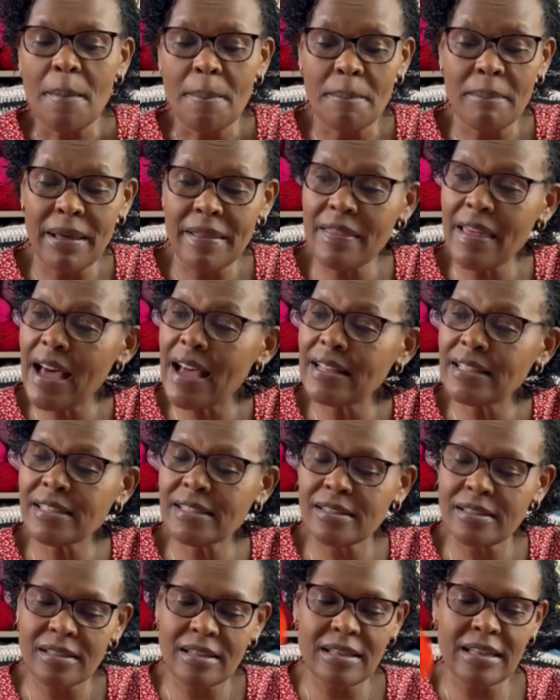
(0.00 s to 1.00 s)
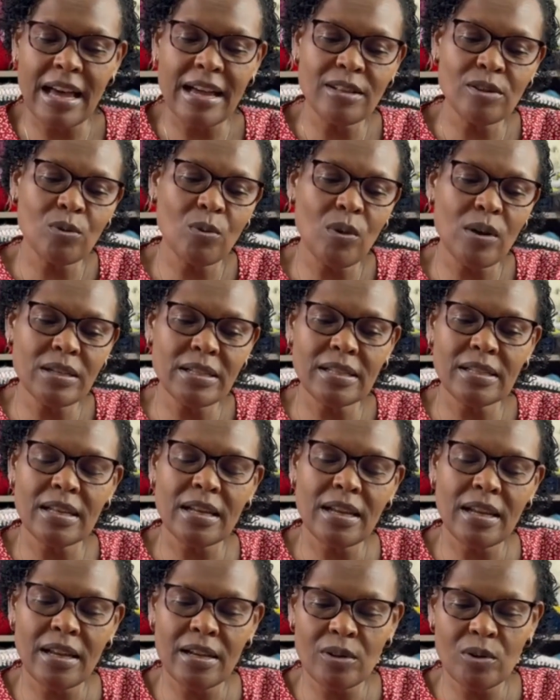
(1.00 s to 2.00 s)
But that's what
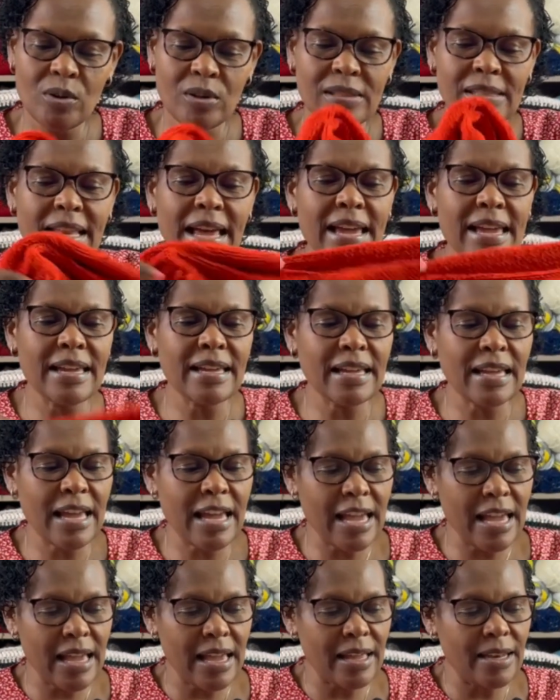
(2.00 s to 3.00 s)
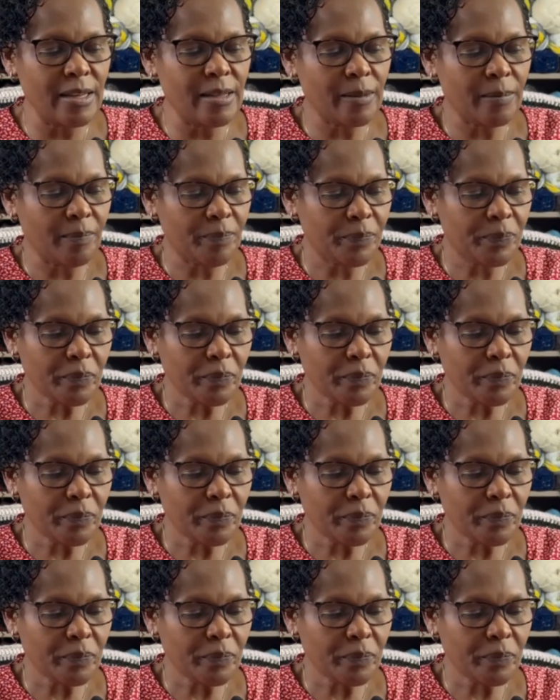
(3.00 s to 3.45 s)
it looks like, and